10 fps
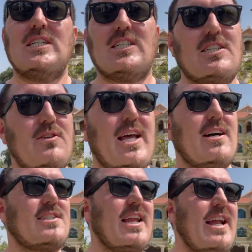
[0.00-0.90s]

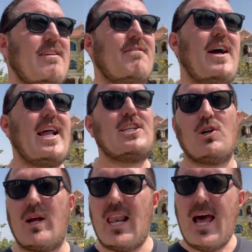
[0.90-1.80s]
2008 financial
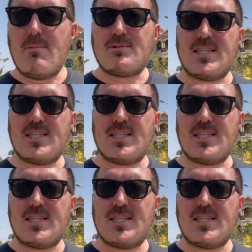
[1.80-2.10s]
collapse,